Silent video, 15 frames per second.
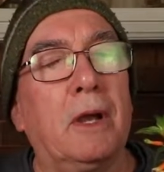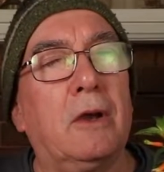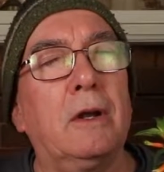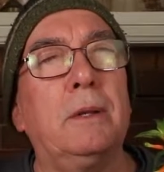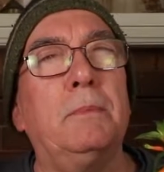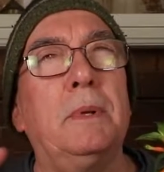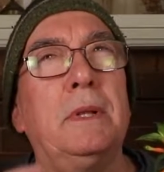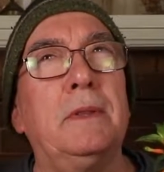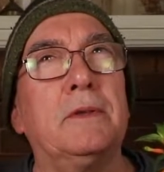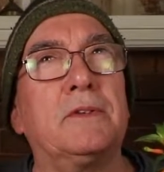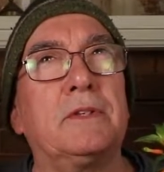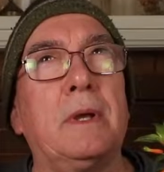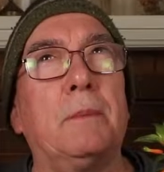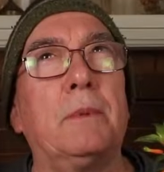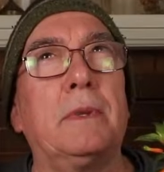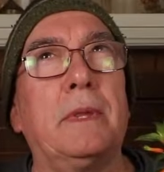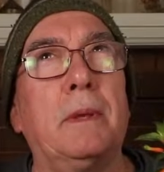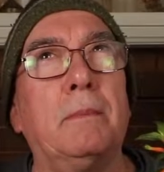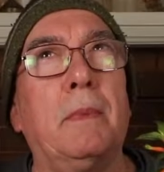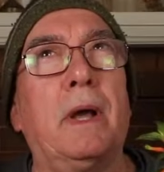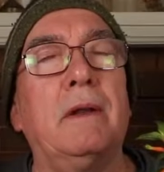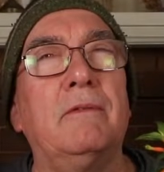could have been the summer. They
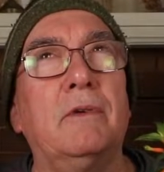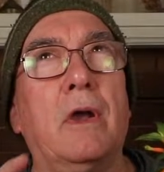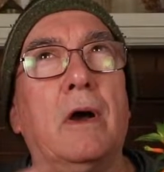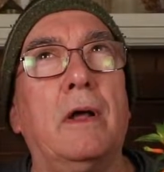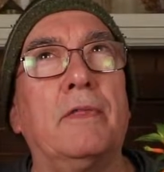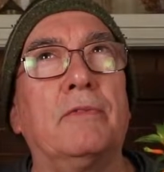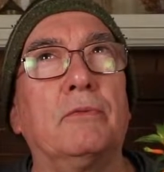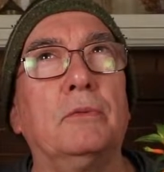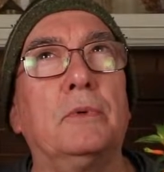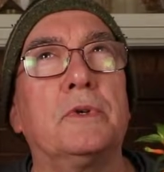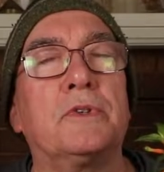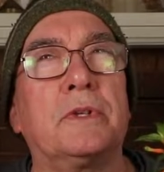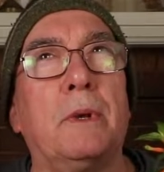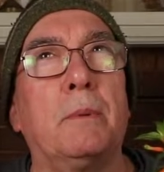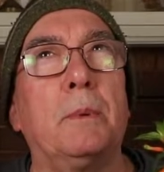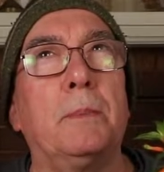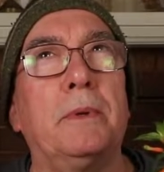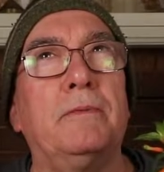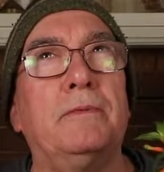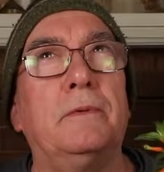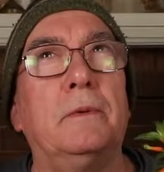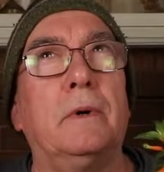might have gone through a summer
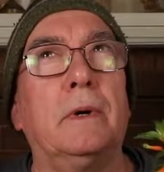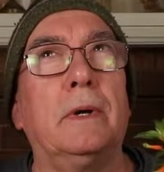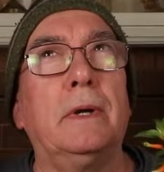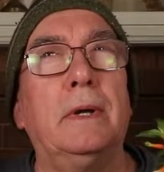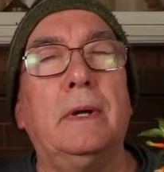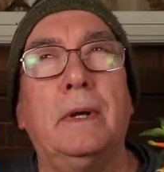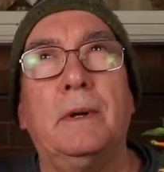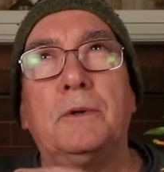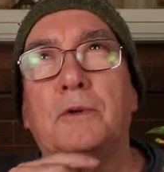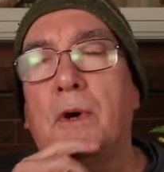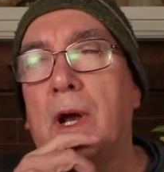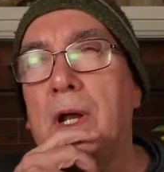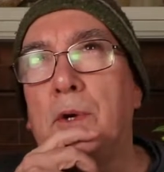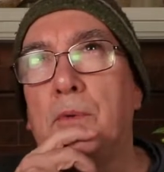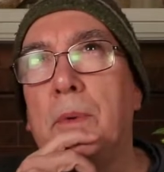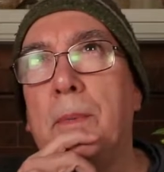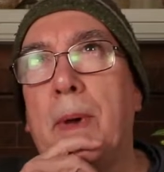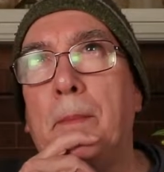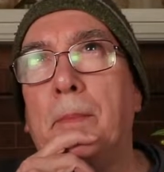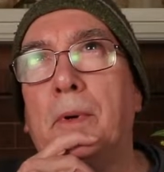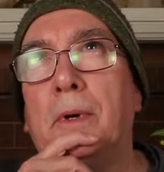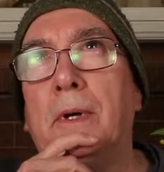before, trying to
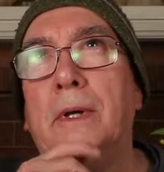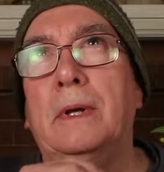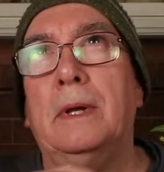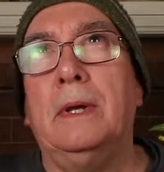remember,